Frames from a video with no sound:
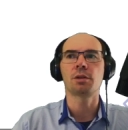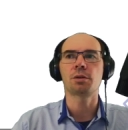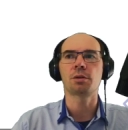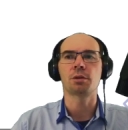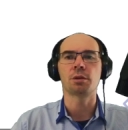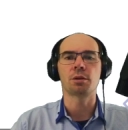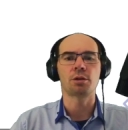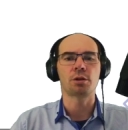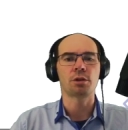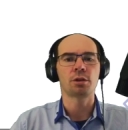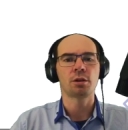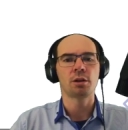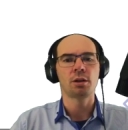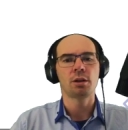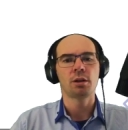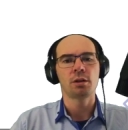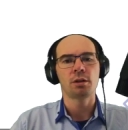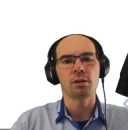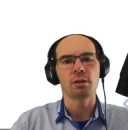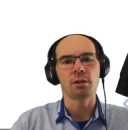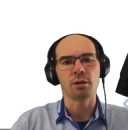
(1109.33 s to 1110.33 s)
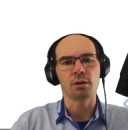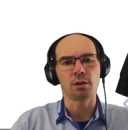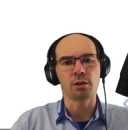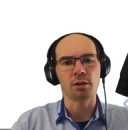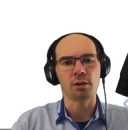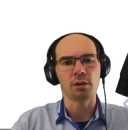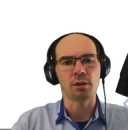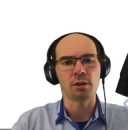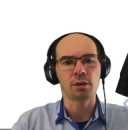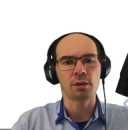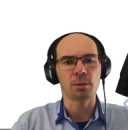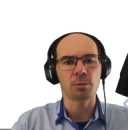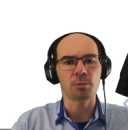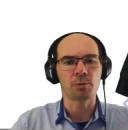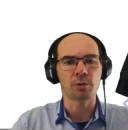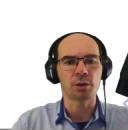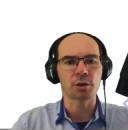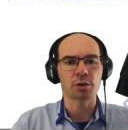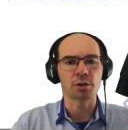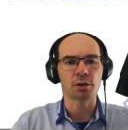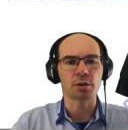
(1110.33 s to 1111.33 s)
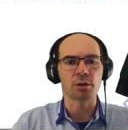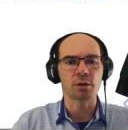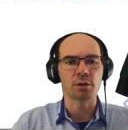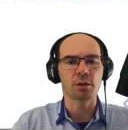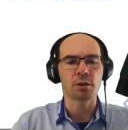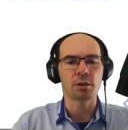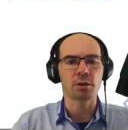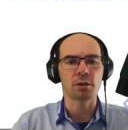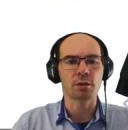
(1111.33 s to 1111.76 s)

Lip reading: search subfunction,